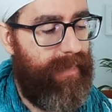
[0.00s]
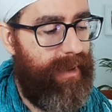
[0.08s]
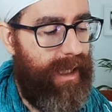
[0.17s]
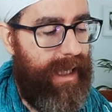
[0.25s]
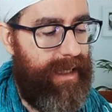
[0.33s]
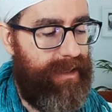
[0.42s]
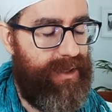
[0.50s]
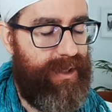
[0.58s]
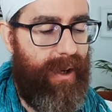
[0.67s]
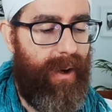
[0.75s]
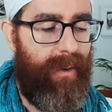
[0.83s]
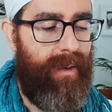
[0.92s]
And
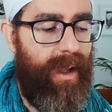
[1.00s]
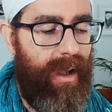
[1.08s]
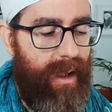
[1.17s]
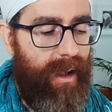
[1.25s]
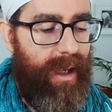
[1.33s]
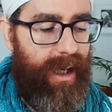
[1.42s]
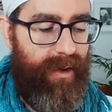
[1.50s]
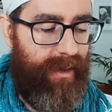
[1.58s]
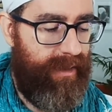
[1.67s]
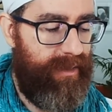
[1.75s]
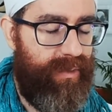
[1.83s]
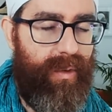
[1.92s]
so in
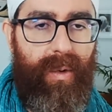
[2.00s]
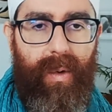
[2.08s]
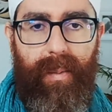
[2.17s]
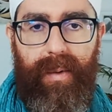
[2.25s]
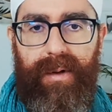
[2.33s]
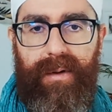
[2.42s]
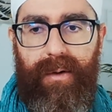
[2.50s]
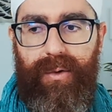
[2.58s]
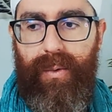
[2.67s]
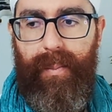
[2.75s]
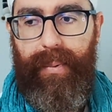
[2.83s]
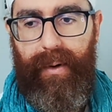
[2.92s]
order
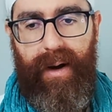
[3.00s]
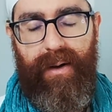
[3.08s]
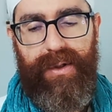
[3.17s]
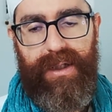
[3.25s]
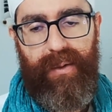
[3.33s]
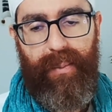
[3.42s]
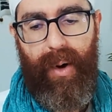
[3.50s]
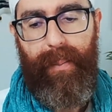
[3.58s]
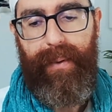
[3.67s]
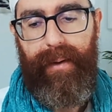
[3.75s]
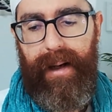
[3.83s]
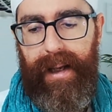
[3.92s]
to pronounce it
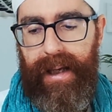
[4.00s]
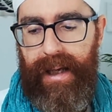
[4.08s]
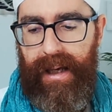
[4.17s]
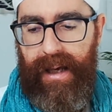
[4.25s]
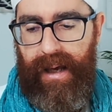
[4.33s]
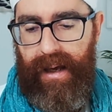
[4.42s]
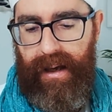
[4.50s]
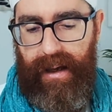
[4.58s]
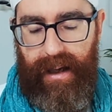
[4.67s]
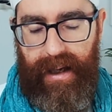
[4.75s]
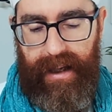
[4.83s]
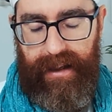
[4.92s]
properly,
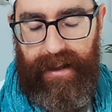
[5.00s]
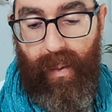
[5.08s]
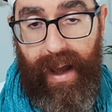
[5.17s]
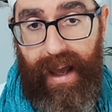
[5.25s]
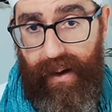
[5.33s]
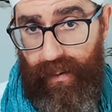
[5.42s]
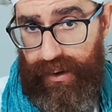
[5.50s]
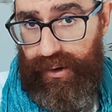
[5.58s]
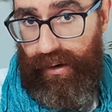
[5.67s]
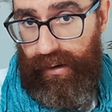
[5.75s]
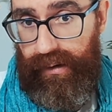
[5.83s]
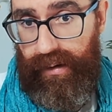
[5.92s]
the way I was
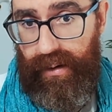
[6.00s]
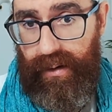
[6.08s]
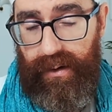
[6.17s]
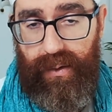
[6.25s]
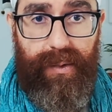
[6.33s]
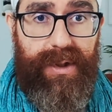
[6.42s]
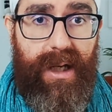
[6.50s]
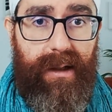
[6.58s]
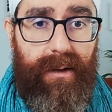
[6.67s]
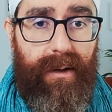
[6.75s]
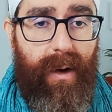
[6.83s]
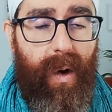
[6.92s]
taught to
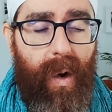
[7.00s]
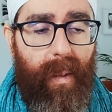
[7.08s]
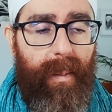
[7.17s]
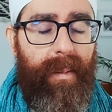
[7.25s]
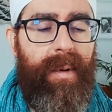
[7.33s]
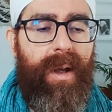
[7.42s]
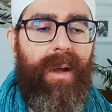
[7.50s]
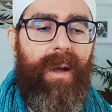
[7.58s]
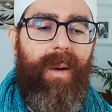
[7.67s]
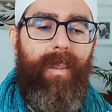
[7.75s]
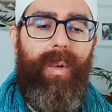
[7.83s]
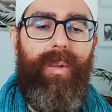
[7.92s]
chant Om
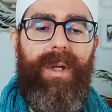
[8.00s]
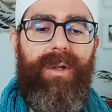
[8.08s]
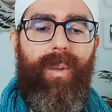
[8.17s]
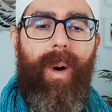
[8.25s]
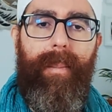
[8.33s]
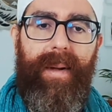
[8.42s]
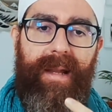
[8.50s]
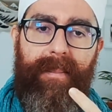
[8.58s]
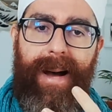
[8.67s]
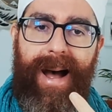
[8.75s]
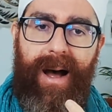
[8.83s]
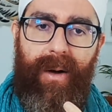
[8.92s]
would be to open the
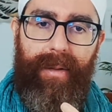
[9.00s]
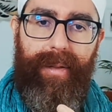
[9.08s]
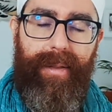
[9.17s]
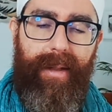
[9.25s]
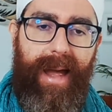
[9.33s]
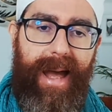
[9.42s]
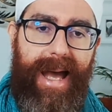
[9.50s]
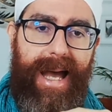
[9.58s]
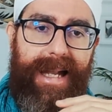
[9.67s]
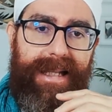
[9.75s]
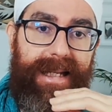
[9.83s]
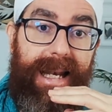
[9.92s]
mouth
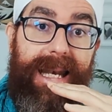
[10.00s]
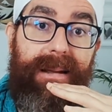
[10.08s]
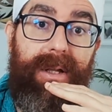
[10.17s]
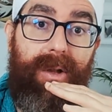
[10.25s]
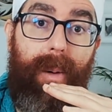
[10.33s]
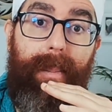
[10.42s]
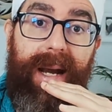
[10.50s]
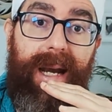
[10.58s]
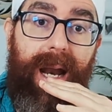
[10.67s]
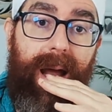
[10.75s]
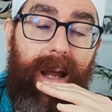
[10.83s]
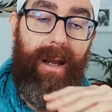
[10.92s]
and leave it
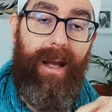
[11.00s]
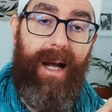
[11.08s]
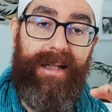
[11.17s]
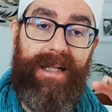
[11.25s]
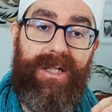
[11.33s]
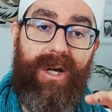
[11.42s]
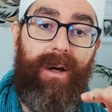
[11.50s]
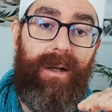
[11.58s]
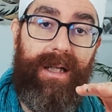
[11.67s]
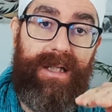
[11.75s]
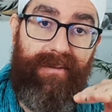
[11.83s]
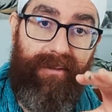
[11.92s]
open, and the tongue
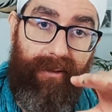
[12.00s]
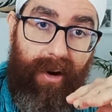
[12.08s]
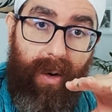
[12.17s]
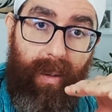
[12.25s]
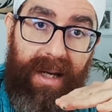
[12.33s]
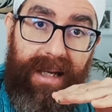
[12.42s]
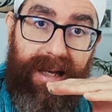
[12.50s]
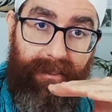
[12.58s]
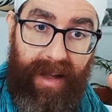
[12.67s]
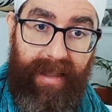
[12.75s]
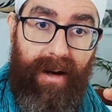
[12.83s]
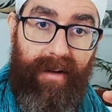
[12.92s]
is flowing in the
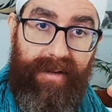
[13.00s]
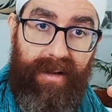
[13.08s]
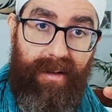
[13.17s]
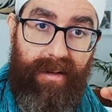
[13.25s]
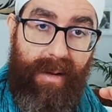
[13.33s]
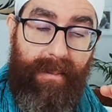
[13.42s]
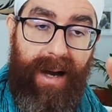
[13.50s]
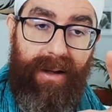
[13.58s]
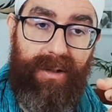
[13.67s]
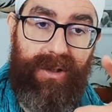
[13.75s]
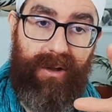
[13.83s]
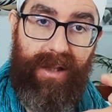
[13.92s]
middle of the
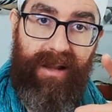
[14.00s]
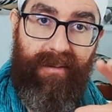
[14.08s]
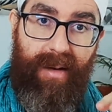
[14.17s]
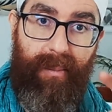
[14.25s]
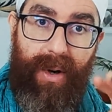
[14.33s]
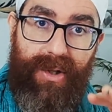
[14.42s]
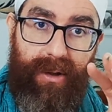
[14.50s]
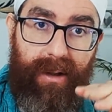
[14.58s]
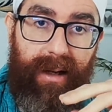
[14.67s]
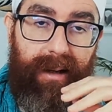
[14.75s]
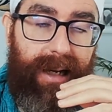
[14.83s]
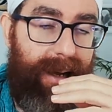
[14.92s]
mouth so that the vibration
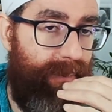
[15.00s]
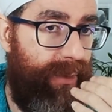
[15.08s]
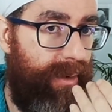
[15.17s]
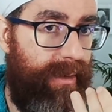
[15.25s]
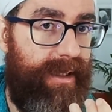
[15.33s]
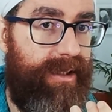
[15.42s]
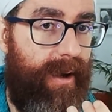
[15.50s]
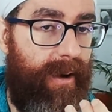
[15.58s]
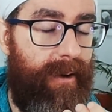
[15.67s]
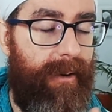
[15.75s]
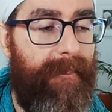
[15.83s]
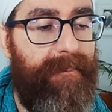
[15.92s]
can come through the
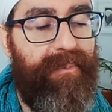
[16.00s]
tongue.